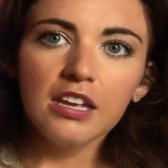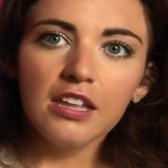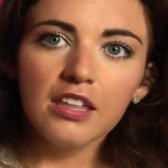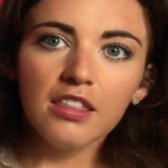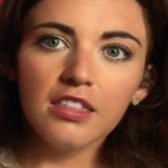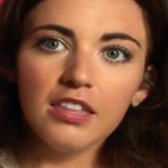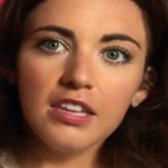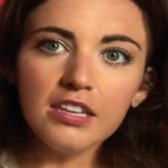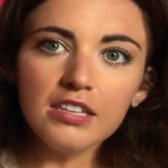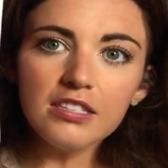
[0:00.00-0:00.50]

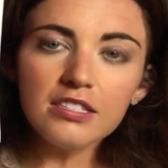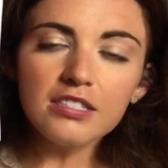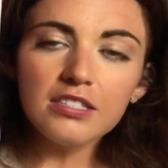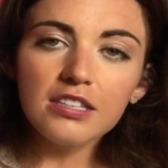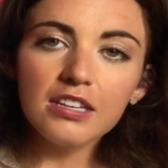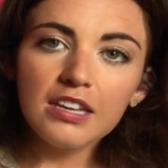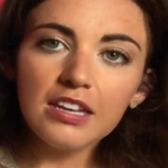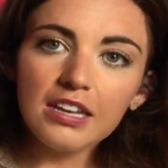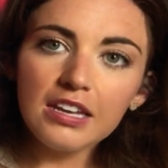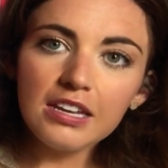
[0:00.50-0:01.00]
"This
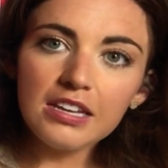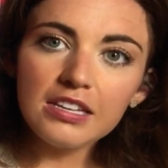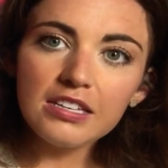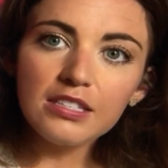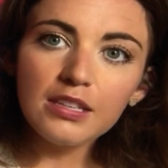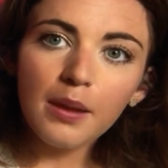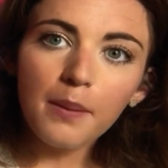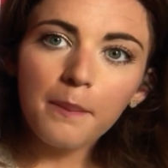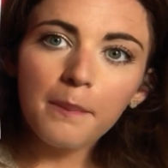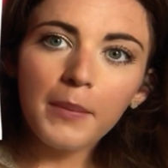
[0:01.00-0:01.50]
is
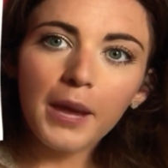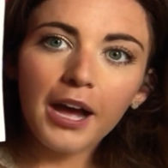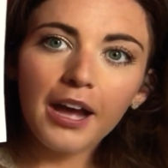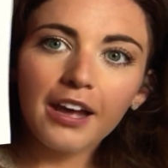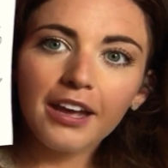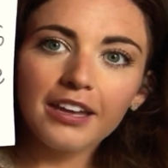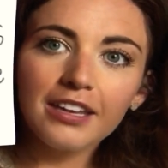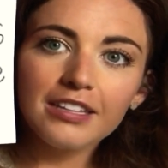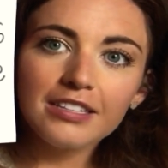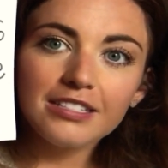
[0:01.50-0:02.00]

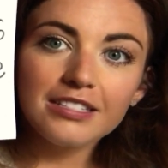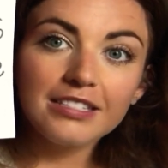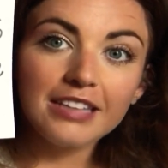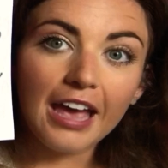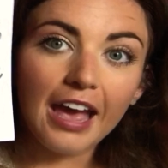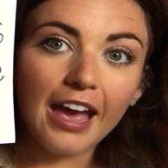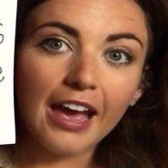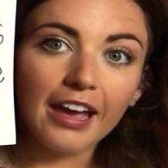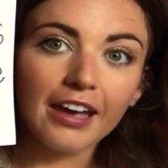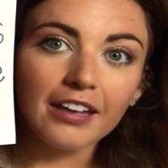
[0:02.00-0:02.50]
my
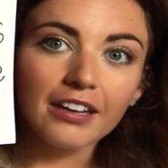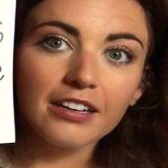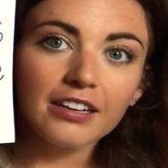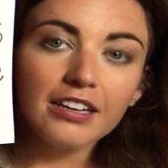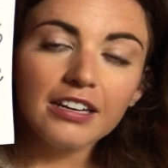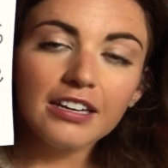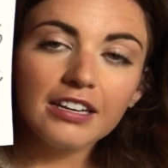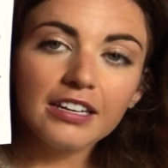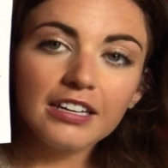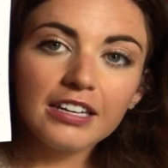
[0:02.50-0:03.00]
dad.
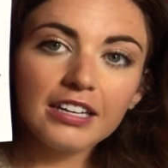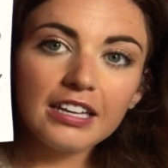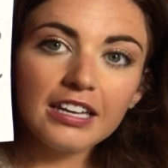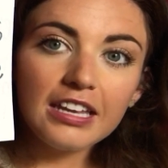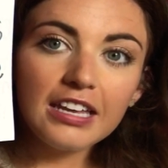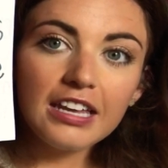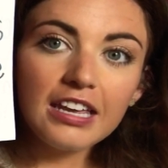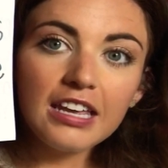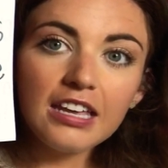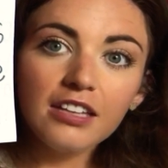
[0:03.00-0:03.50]

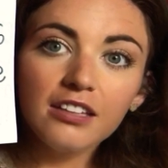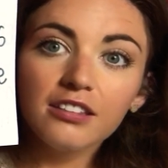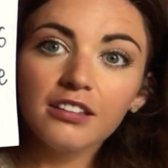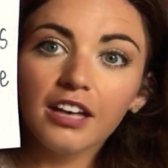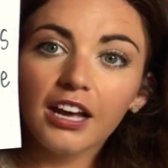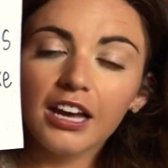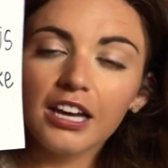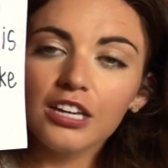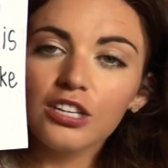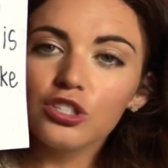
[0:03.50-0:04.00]
He
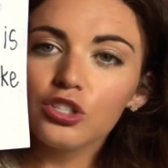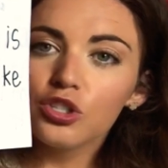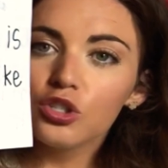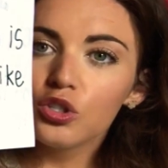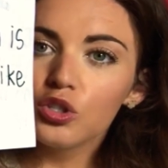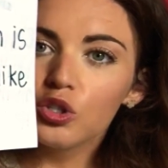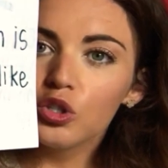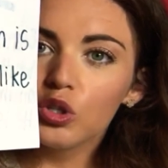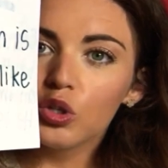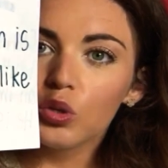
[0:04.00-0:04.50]
likes
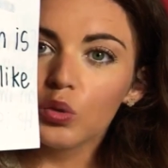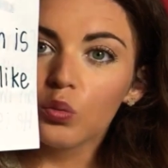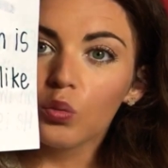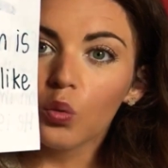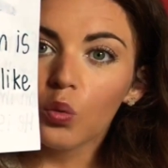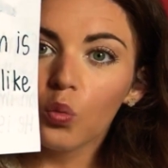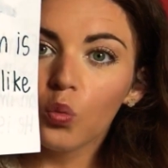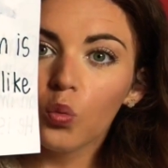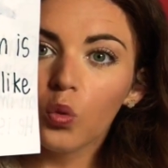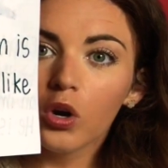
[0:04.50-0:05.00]
to
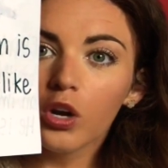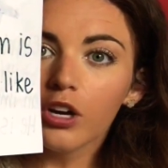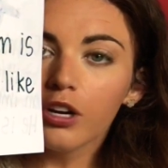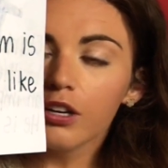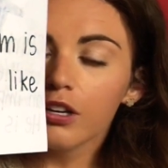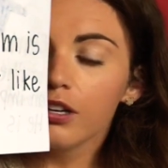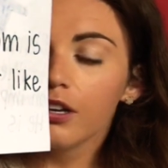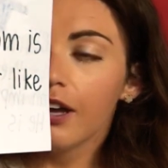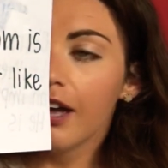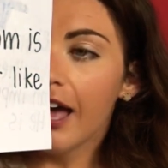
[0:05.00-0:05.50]

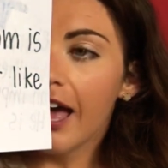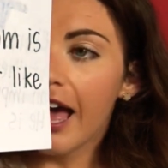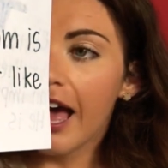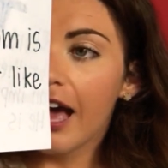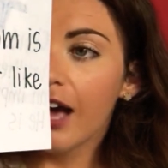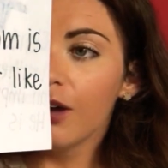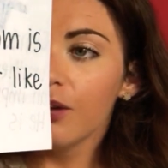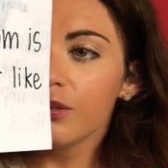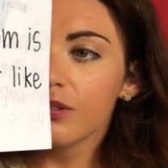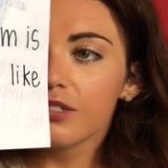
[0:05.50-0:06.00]
work
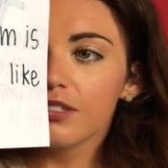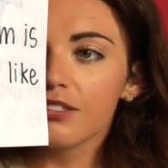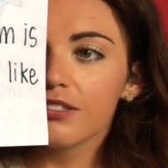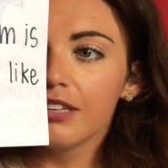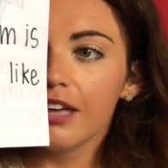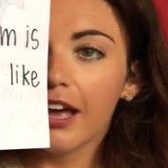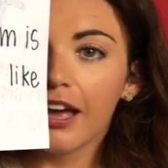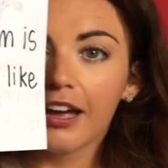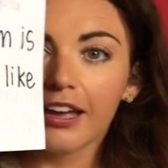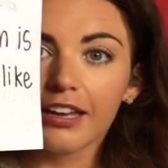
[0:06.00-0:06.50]

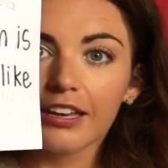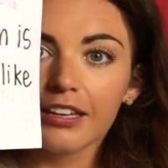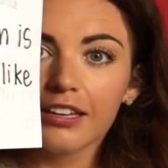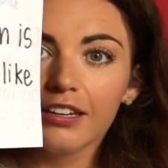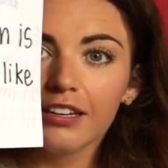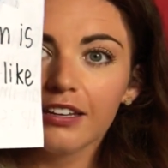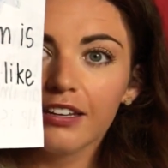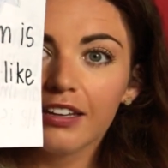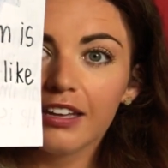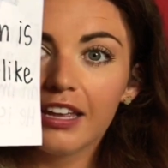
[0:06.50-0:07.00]
outside
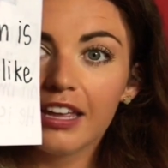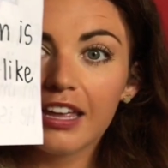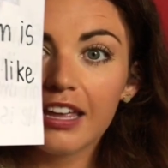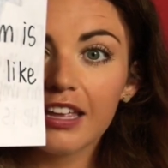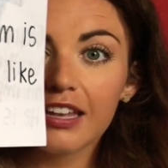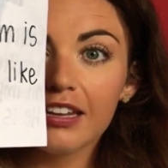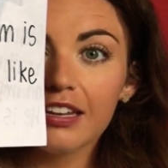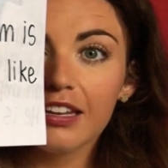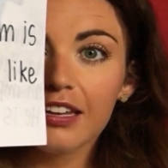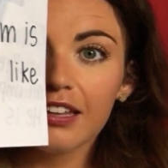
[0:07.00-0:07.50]

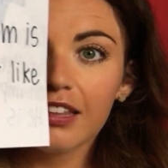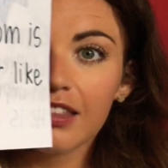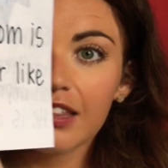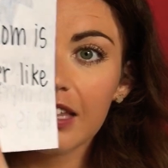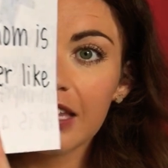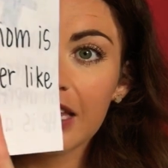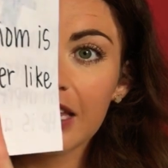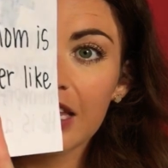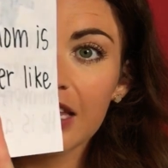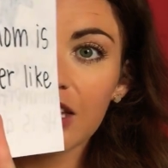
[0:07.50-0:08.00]
in
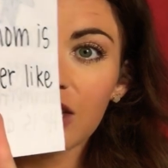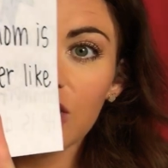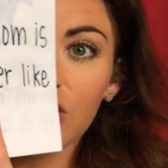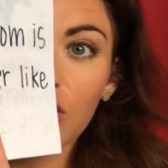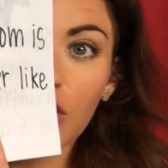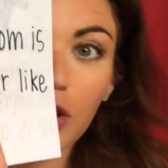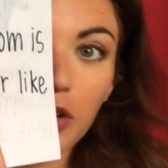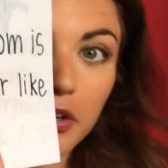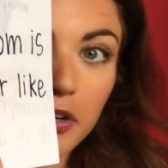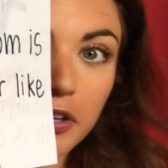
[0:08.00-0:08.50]
the
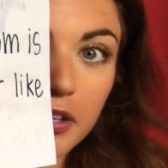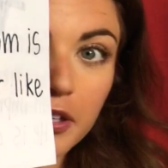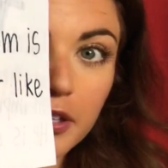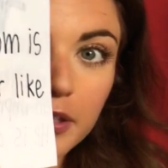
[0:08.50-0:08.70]
yard."